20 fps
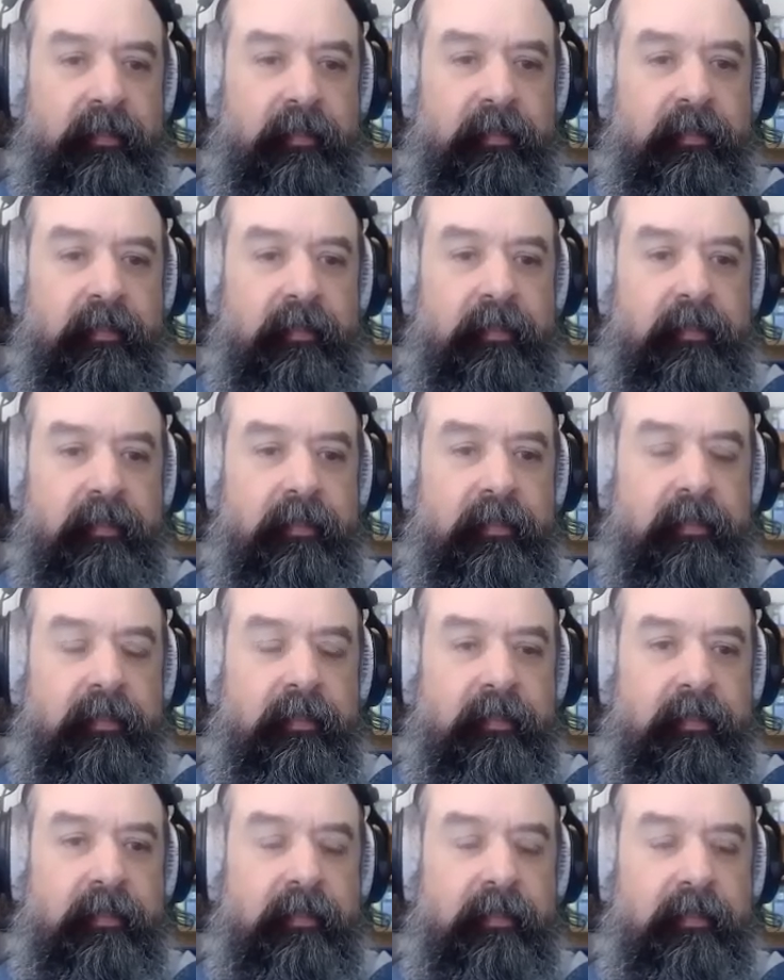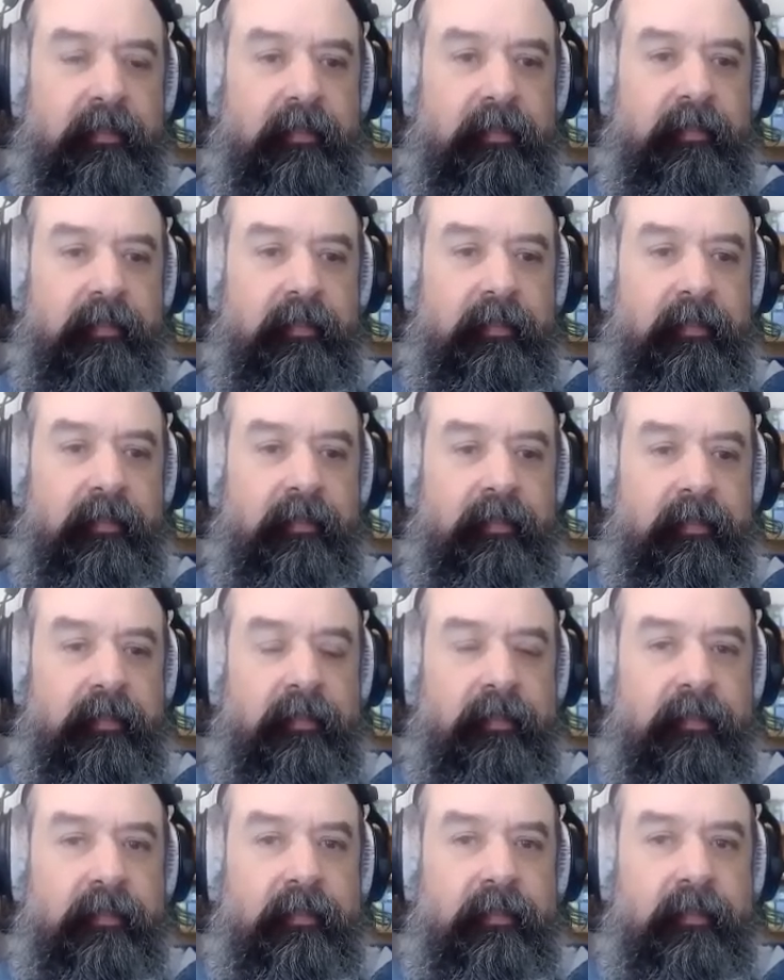
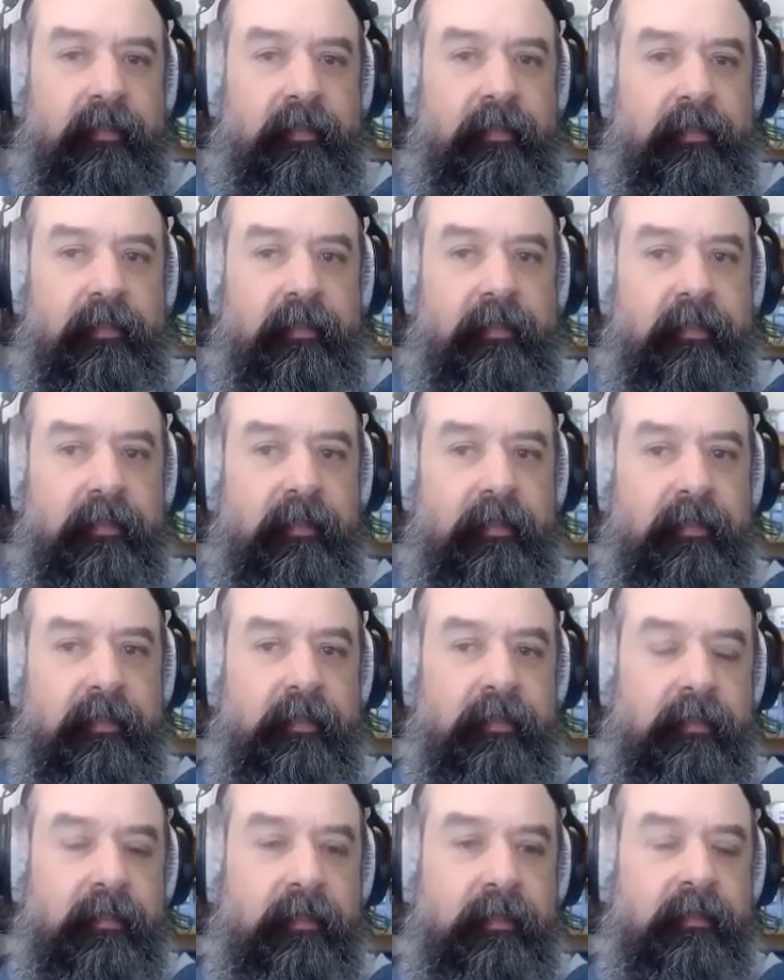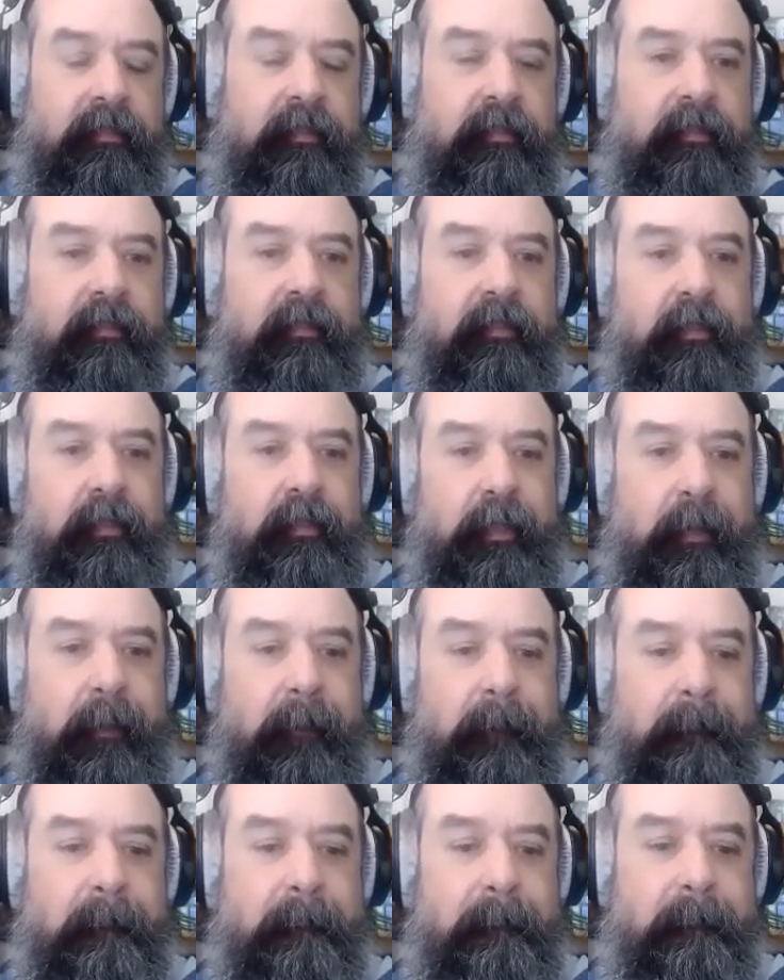
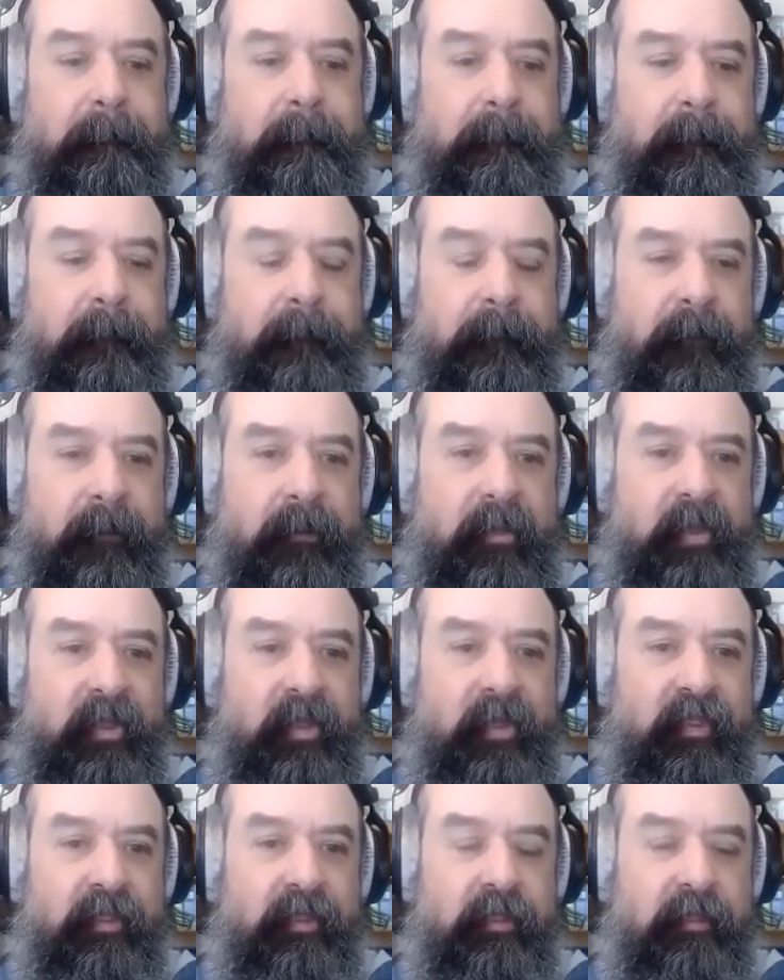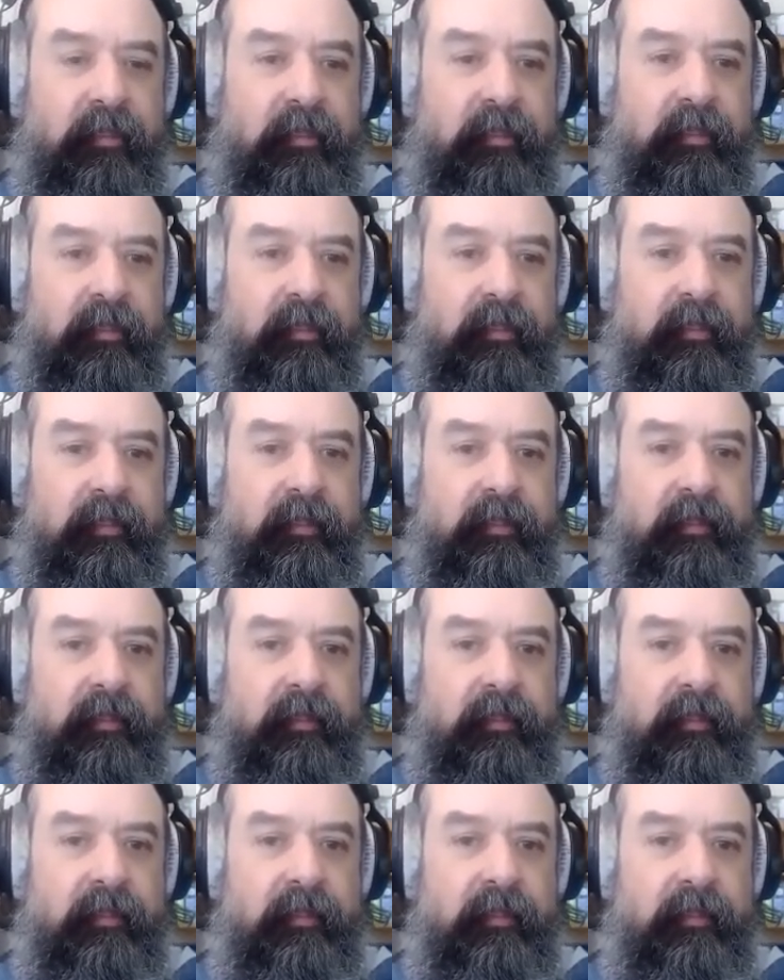The person shown says nothing.